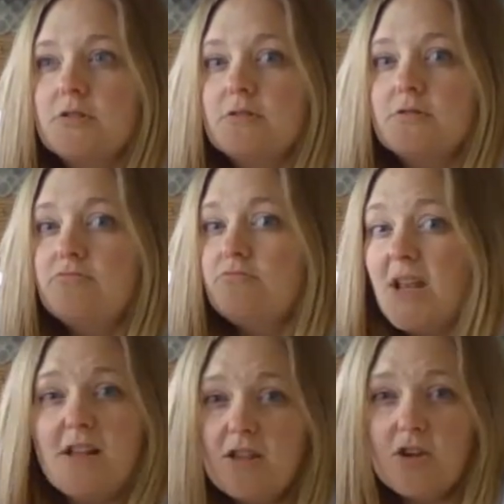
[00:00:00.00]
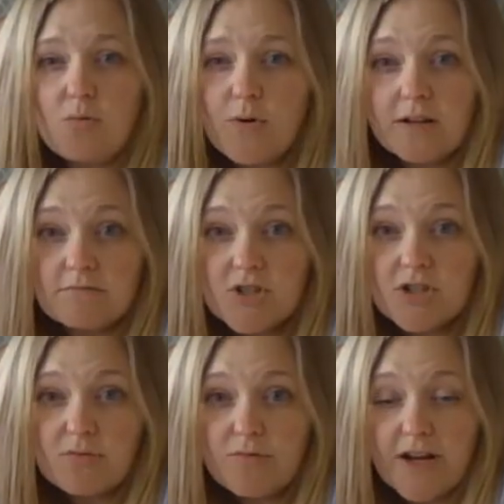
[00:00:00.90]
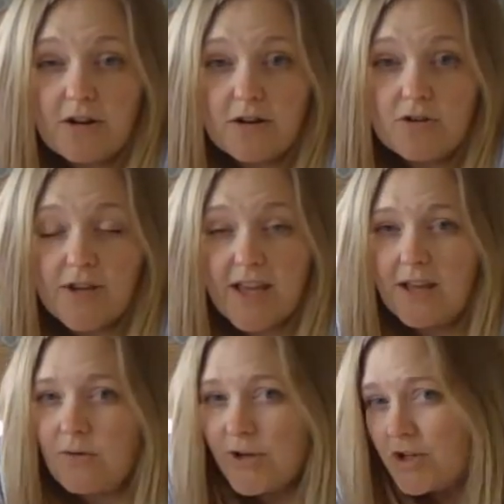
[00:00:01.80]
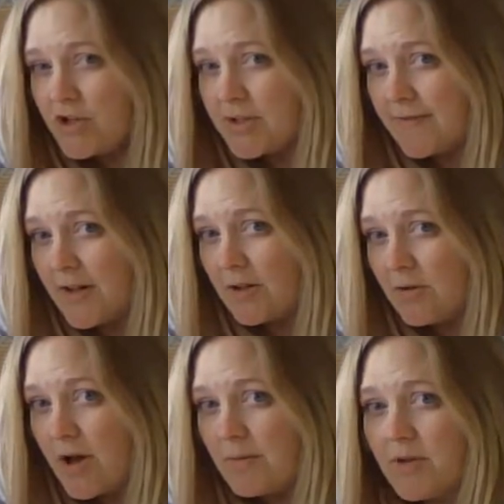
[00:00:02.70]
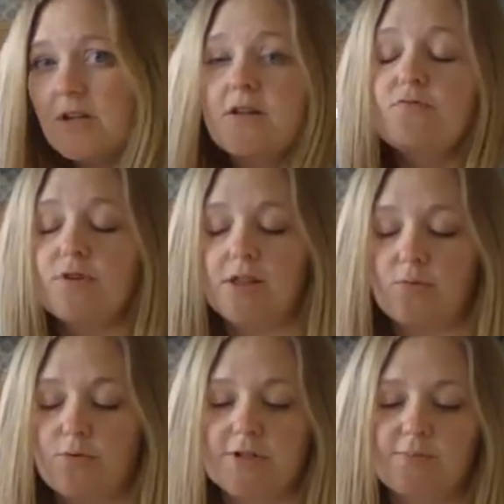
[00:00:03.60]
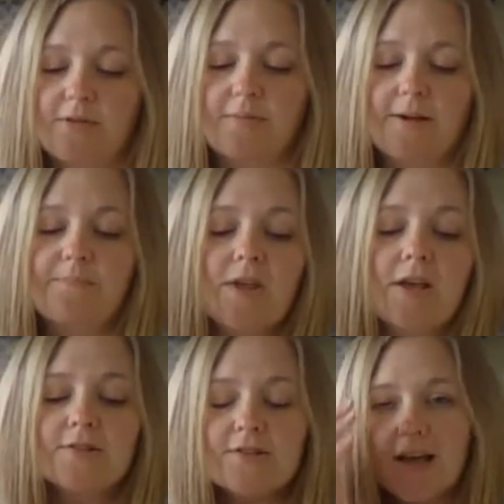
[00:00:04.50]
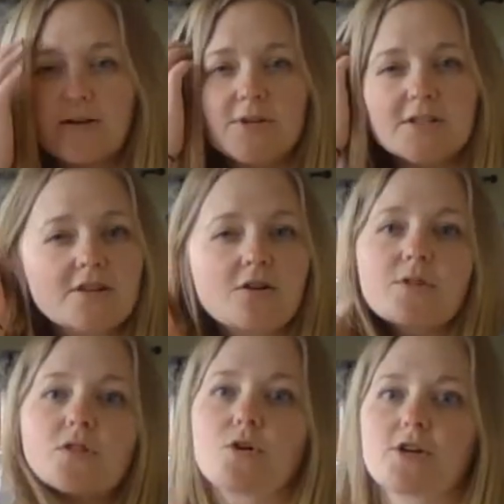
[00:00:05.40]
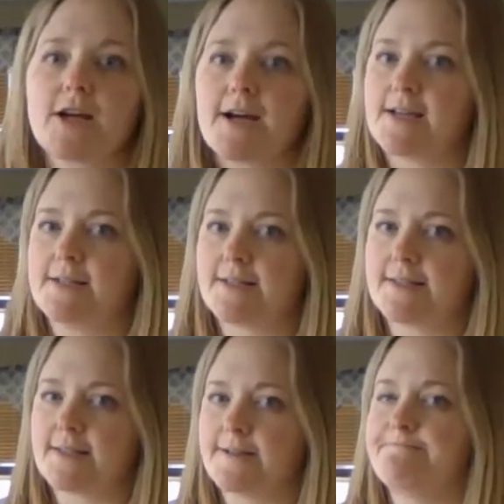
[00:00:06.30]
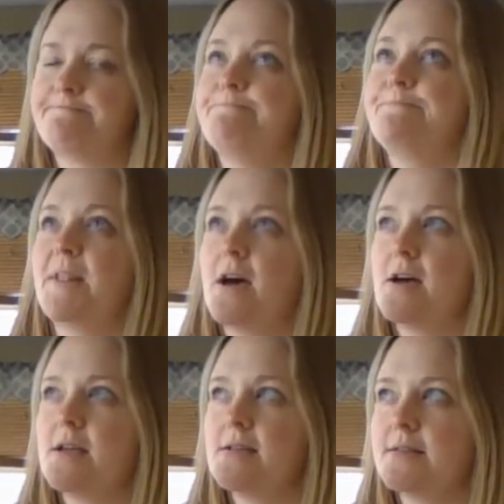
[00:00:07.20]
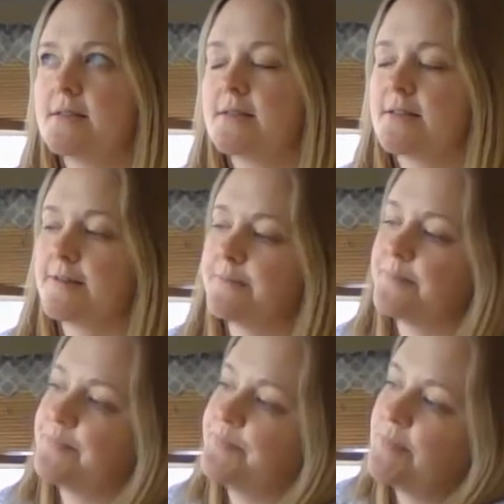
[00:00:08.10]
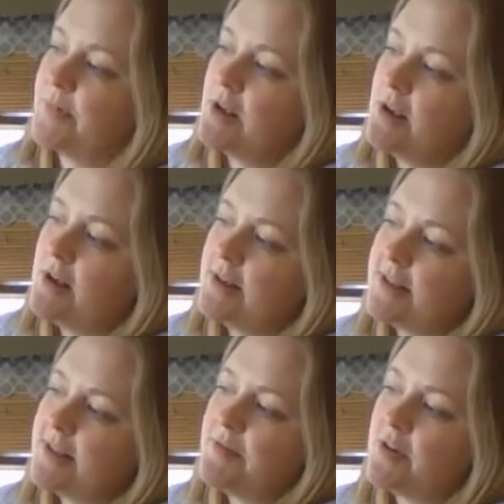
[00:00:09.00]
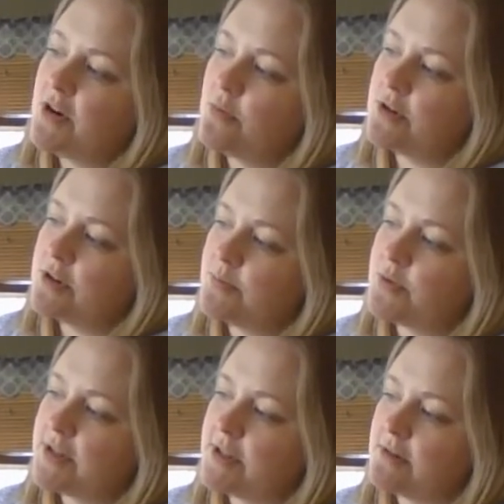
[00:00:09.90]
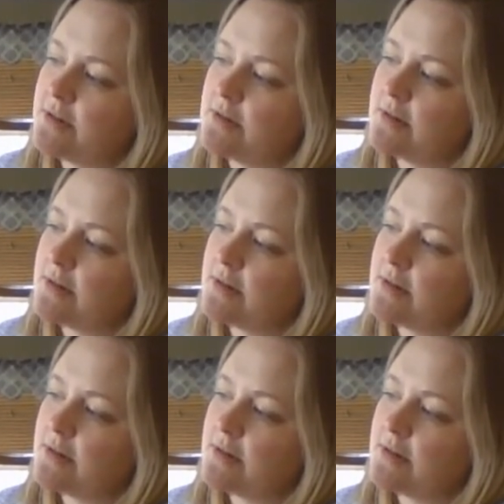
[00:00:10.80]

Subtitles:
anything you want just to write on, you can, or you can just follow along and read the words with me. So I want to start with the word ice. Ice. Some of our words, boys and girls,